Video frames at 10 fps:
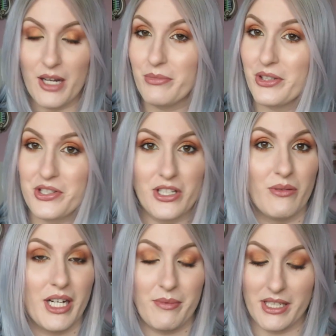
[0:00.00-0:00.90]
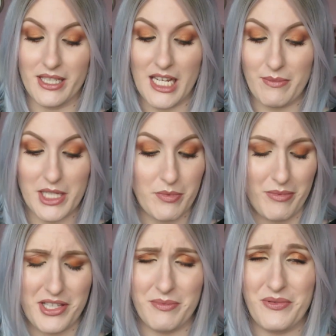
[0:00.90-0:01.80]
I'm not sure what I'm going to name this,
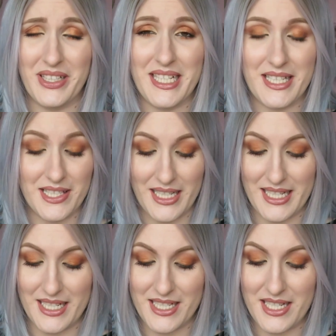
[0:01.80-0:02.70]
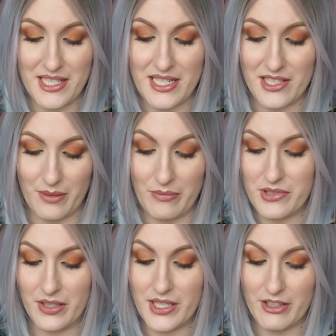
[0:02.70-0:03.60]
probably something really silly and cheesy because
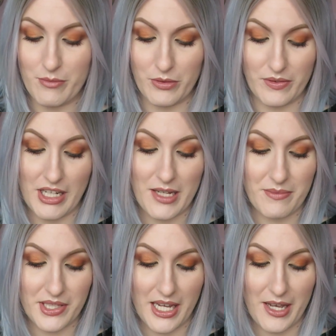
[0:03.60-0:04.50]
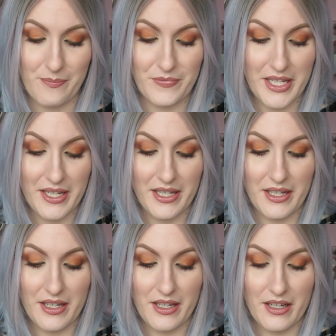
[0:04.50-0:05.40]
I'm so terrible with names.
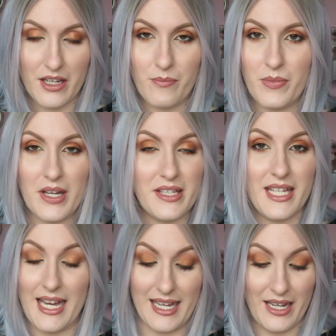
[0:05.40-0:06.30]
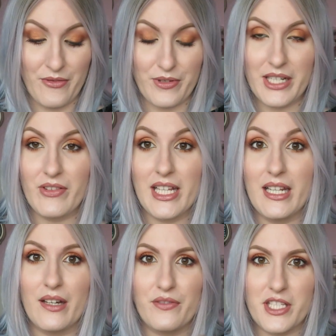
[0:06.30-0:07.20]
But yeah, I
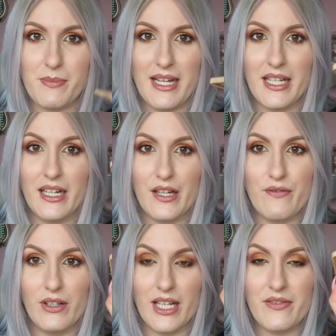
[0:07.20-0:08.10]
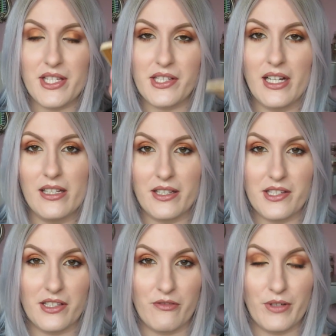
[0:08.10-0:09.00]
really love this palette. I feel like this eye
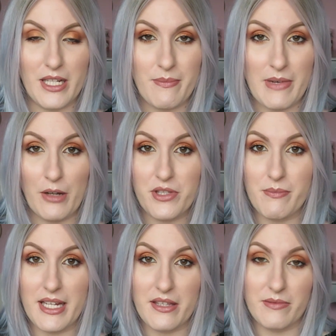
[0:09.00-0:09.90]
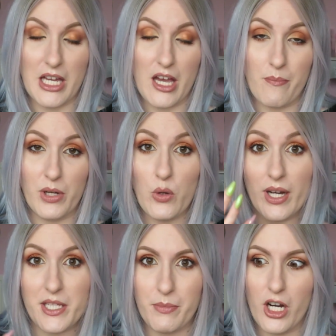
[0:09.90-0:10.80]
look is going to really help to make
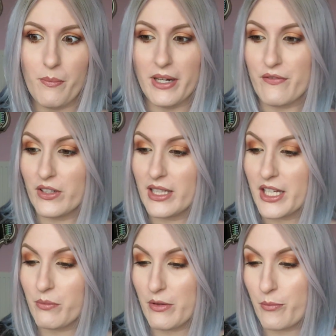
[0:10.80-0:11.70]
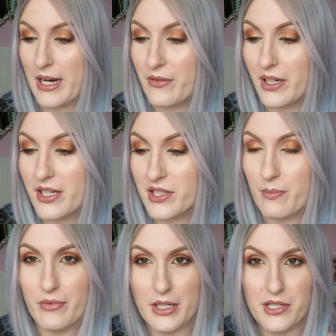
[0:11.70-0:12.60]
blue eyes pop. I feel like with brown eyes
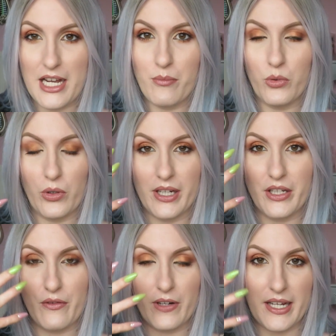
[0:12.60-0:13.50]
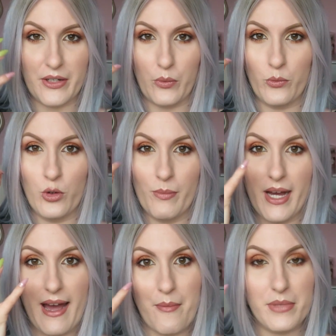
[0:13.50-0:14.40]
it brings out more kind of like
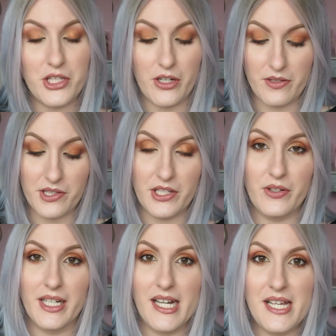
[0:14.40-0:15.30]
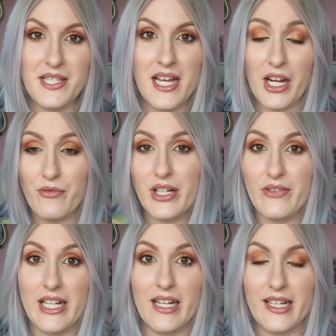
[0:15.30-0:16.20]
warmer amber tones in your eyes. And I
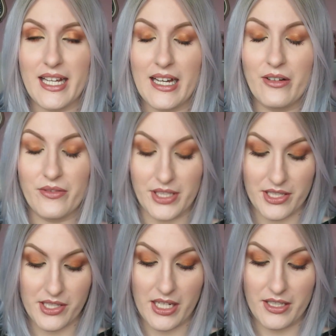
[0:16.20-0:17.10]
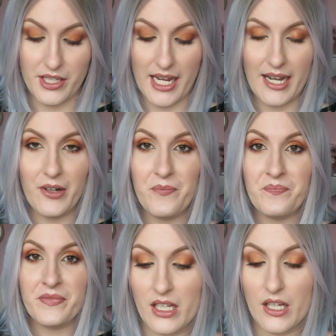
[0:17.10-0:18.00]
really like how this turned
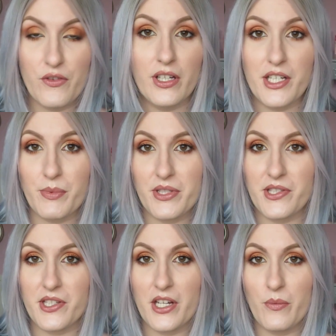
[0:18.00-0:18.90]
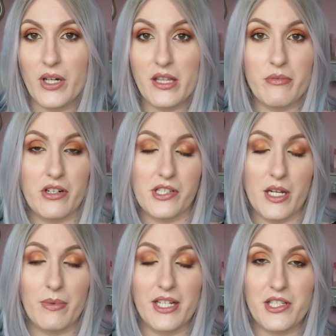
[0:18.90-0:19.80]
out. If you guys wanted to know what other products
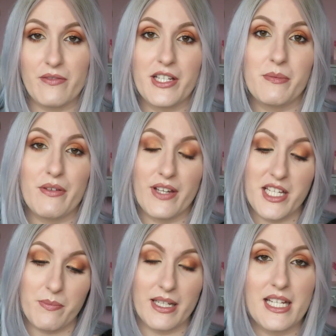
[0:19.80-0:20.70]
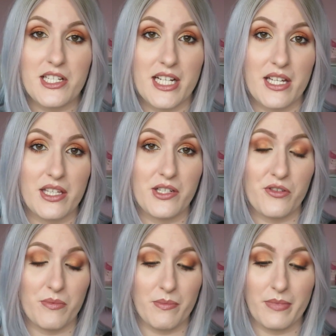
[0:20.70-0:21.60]
I apply to the rest of my face, please check the
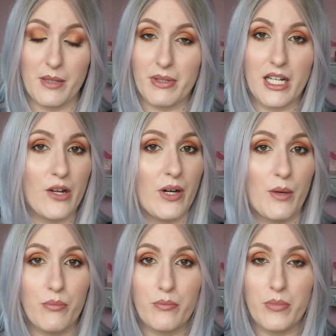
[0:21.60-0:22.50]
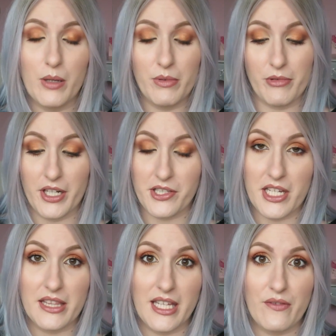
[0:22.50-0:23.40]
description bar below. I'll pop the
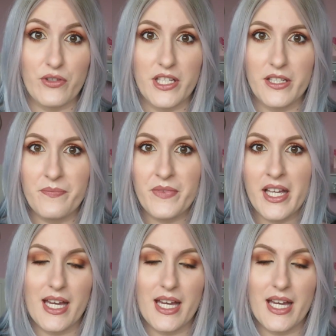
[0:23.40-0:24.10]
products in there for you.